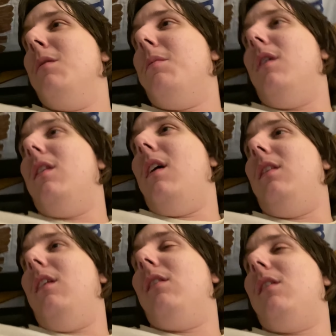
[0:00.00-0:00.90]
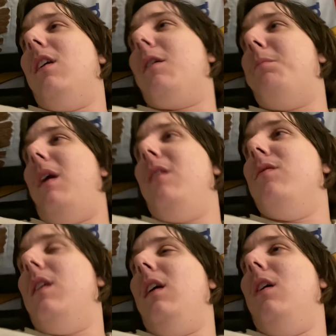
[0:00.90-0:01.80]
but like these clickbait
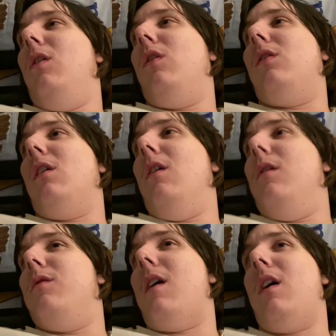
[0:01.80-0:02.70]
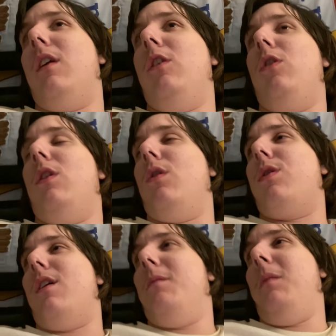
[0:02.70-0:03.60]
videos of how they do their
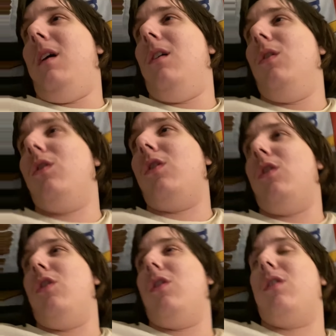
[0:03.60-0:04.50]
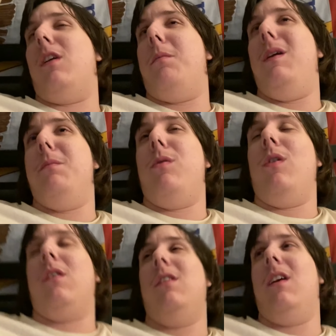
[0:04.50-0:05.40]
thumbnails to just get
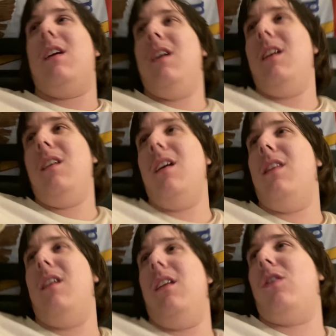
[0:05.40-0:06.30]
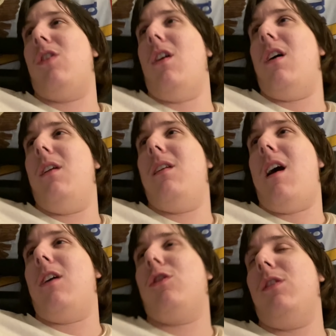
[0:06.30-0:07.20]
people to click it and then it's not
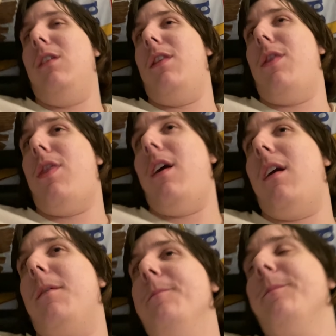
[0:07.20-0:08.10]
actually the thing